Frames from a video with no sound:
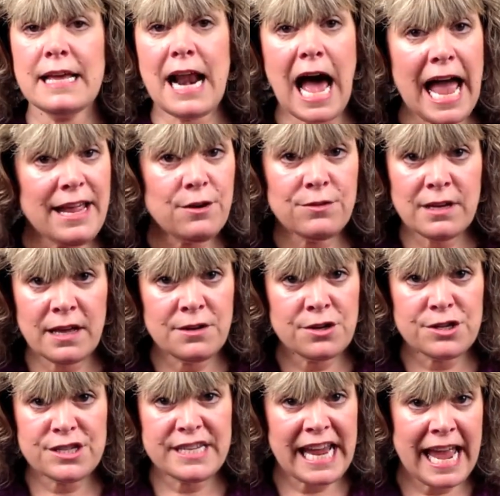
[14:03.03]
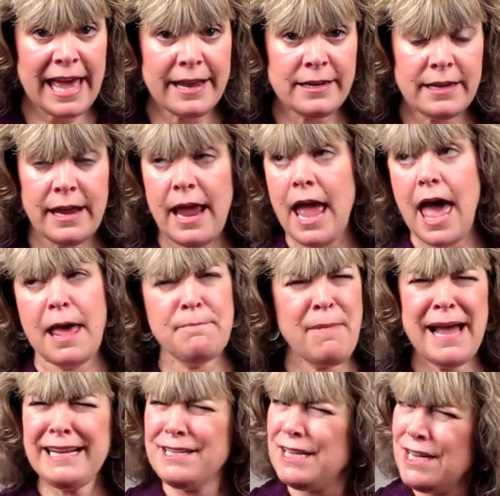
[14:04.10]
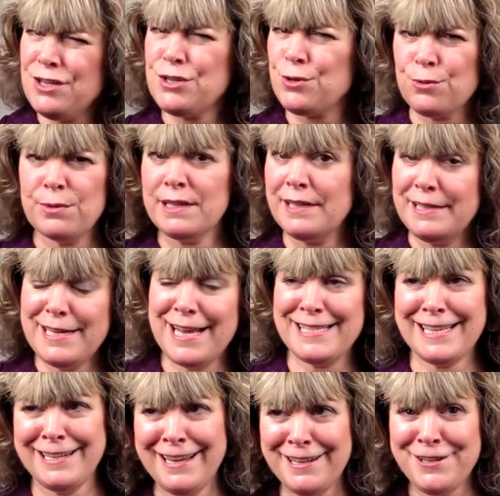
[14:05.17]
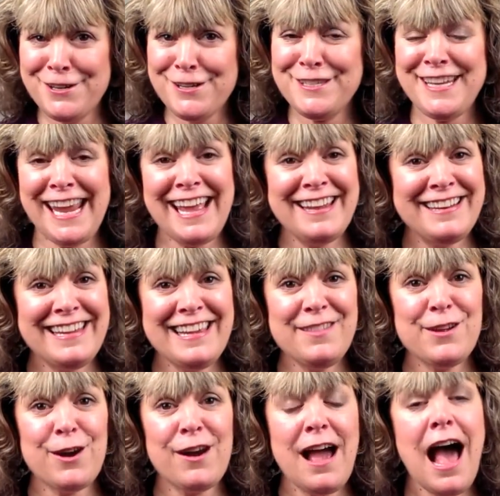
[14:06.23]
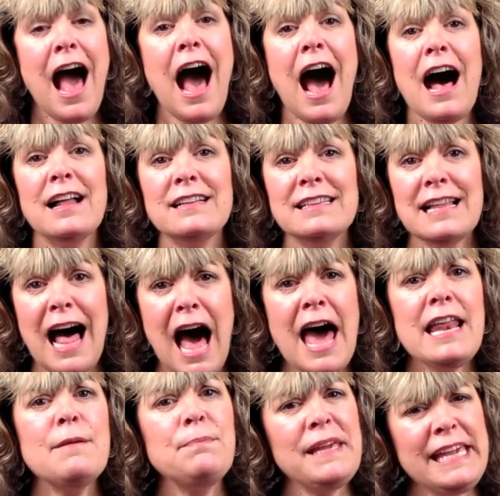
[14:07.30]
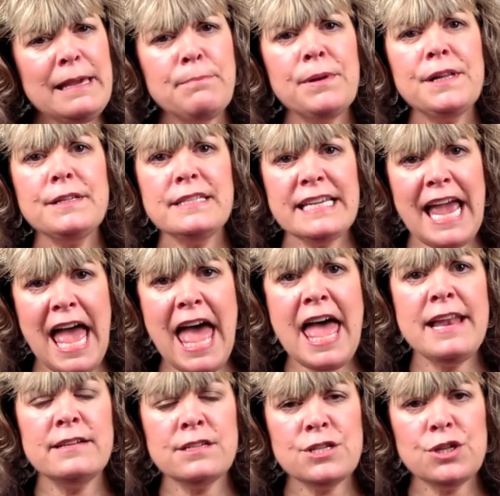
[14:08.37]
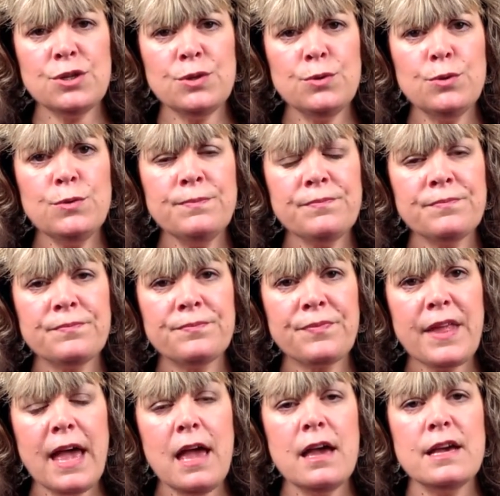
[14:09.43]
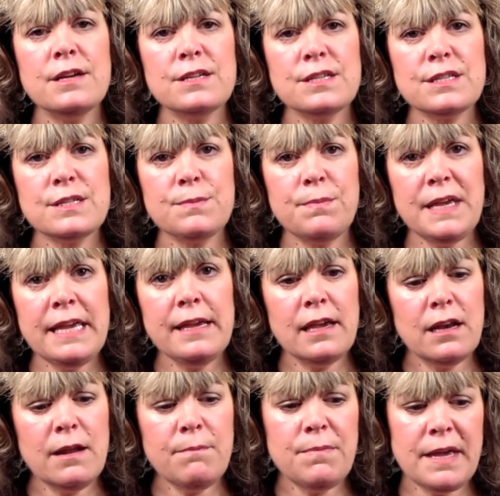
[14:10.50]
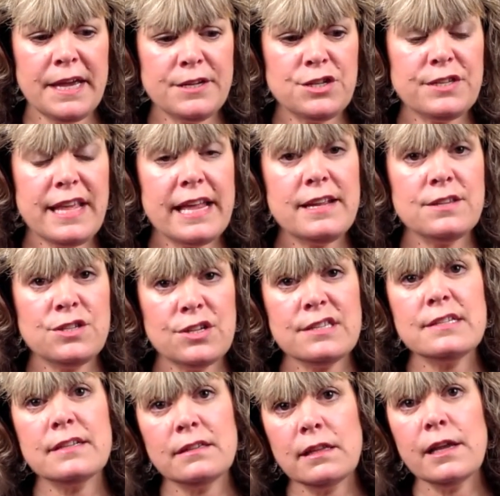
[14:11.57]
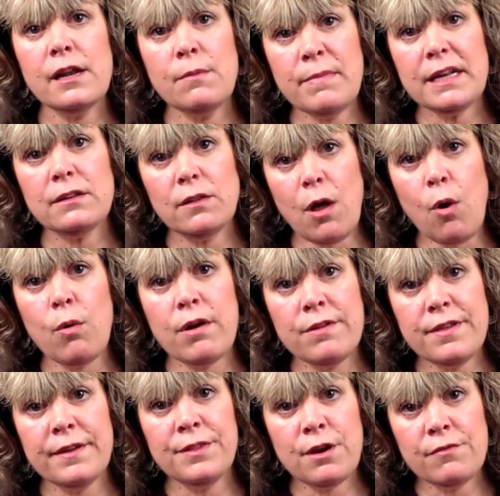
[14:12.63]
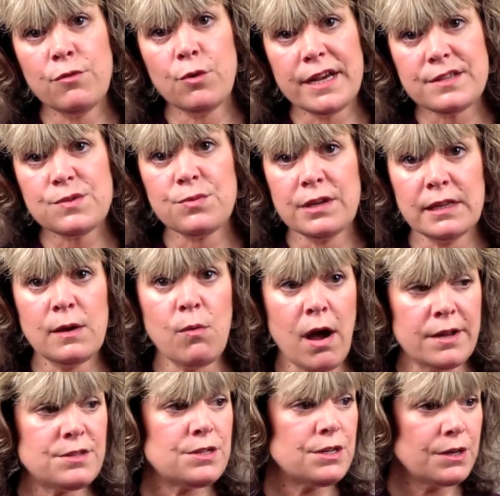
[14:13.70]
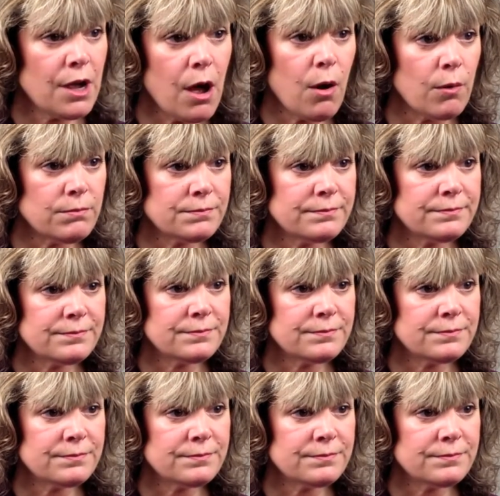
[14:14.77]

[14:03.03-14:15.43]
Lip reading: that I don't understand, and my teacher really doesn't understand either, a lot of people tend to speak in a pitch that is just a little bit lower than their voice really wants to go.